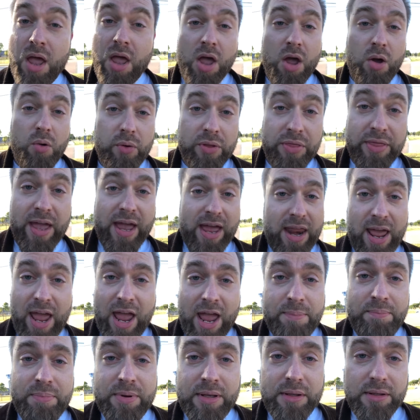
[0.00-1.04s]
When that
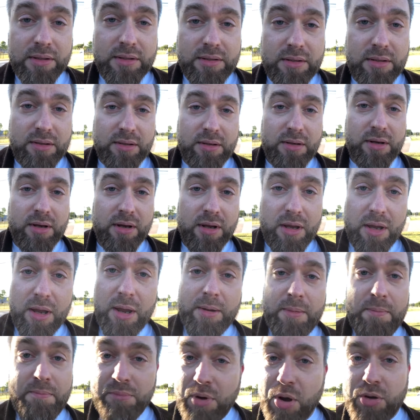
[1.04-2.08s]
happened,
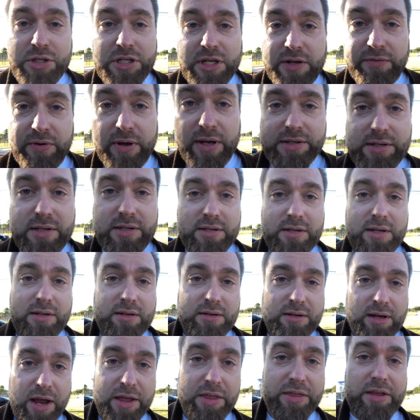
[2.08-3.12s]
most of us,
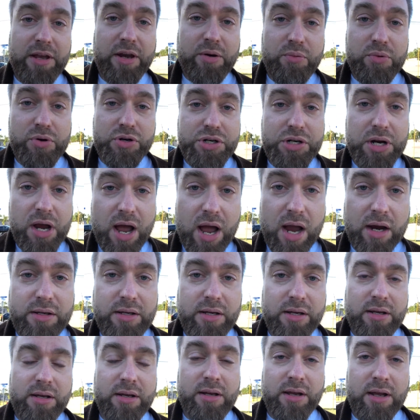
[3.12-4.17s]
I think, were shocked
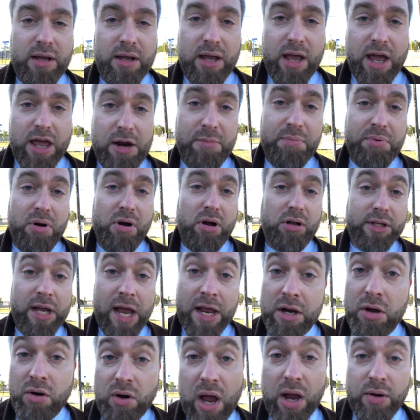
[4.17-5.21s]
and appalled. I
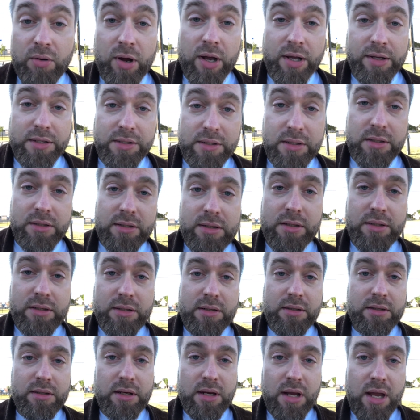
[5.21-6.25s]
know I was.
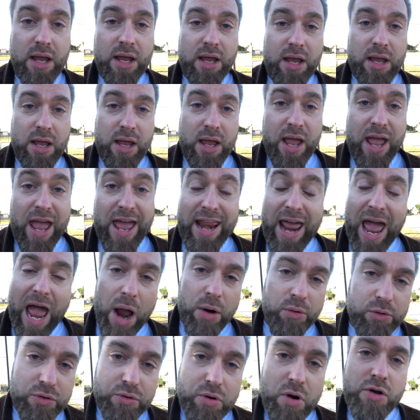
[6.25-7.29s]
And
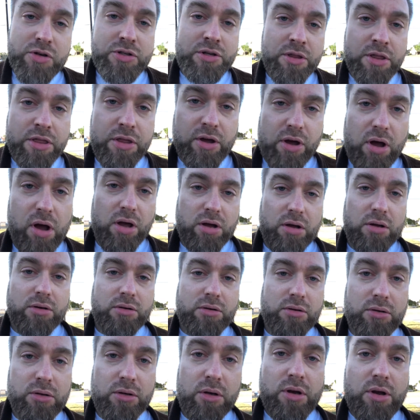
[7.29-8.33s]
Howard Rosenthal,
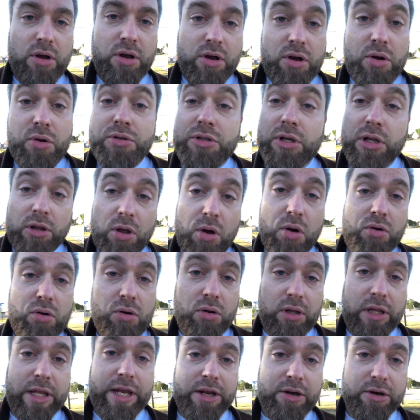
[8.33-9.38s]
who is a local
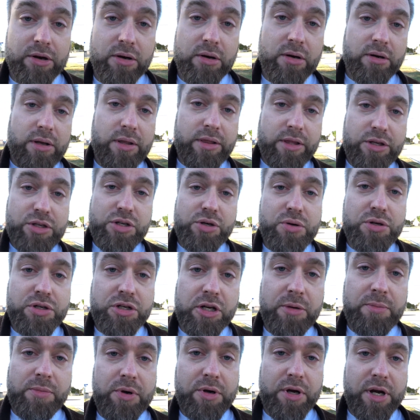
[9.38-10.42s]
leader in the Jewish
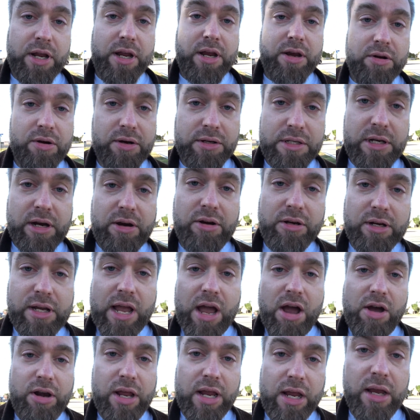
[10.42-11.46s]
community here in Tarrant
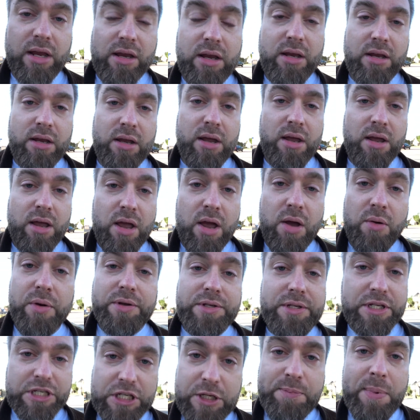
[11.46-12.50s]
County, was
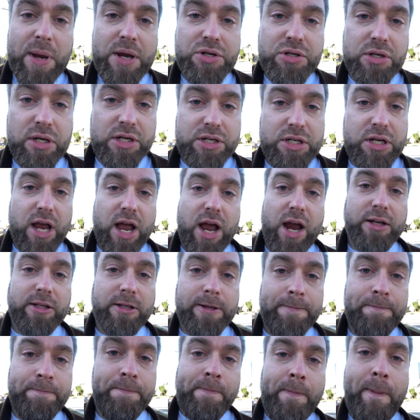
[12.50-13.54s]
especially shocked
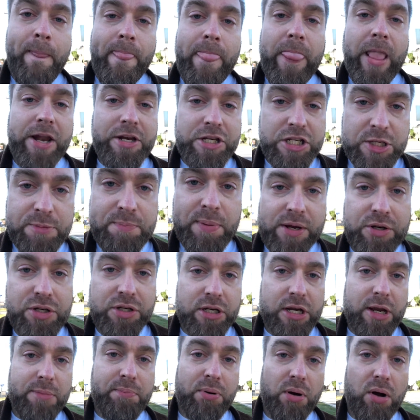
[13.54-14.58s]
and
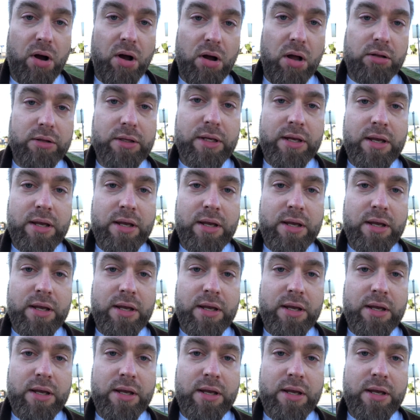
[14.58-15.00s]
especially appalled.